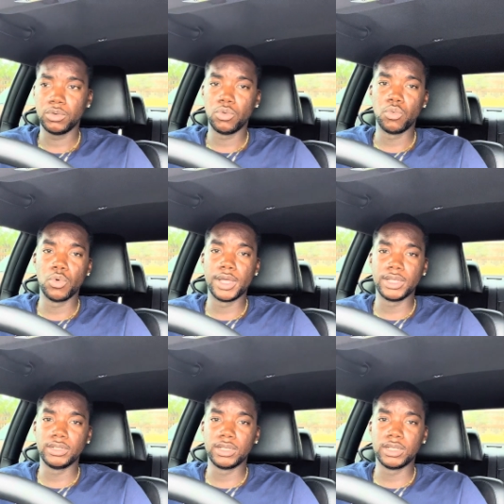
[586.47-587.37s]
what
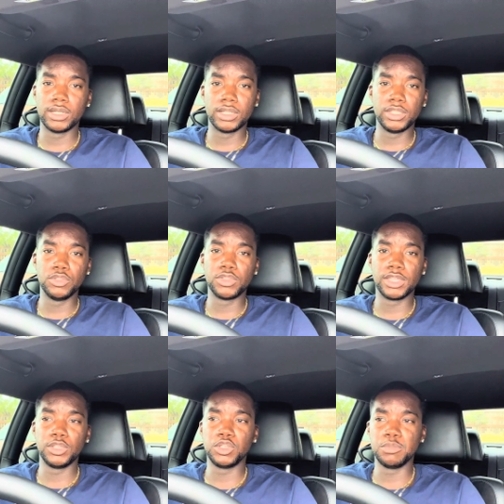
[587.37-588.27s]
uh you
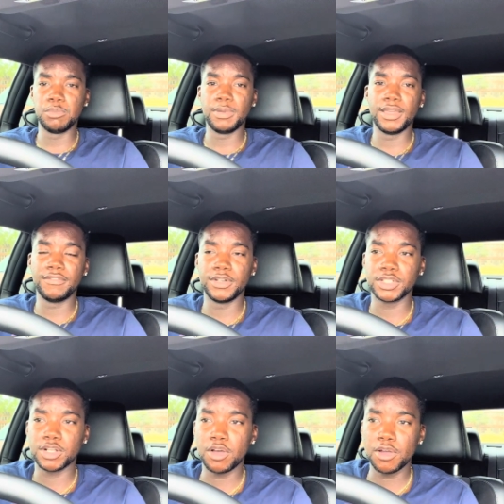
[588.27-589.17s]
think you should be paying for
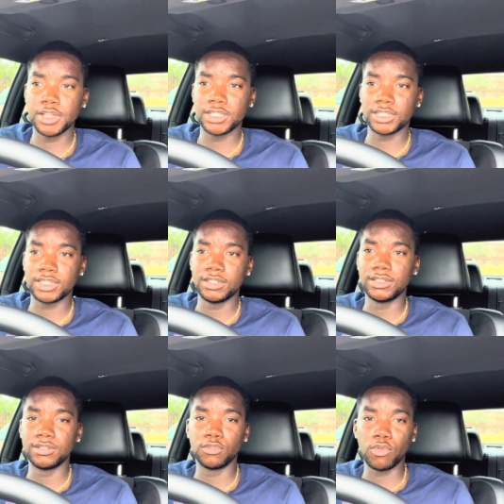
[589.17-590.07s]
this car. Is this
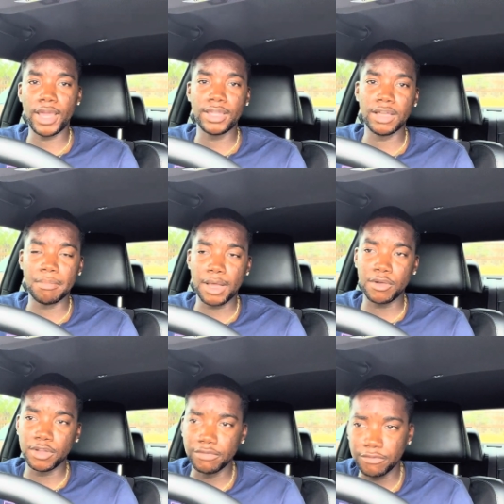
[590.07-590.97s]
the right
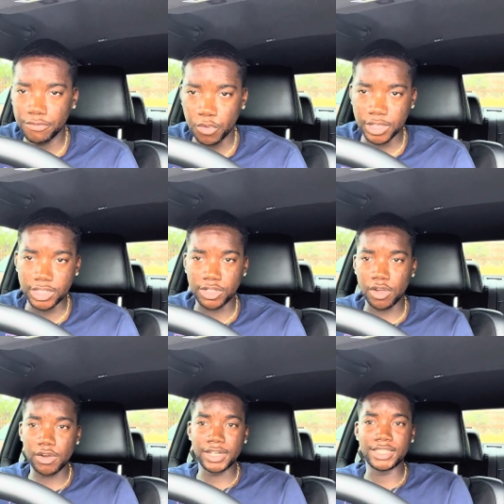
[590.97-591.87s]
amount for this
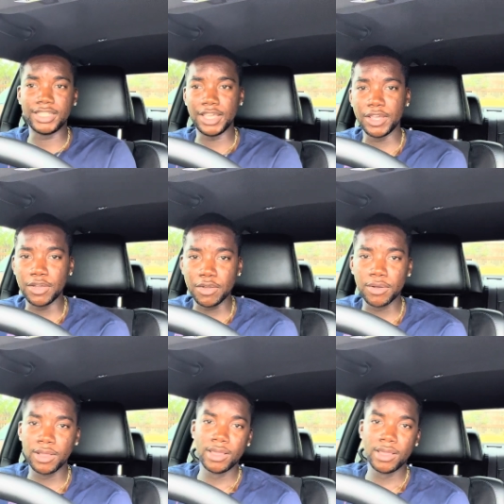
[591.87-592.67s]
car this year?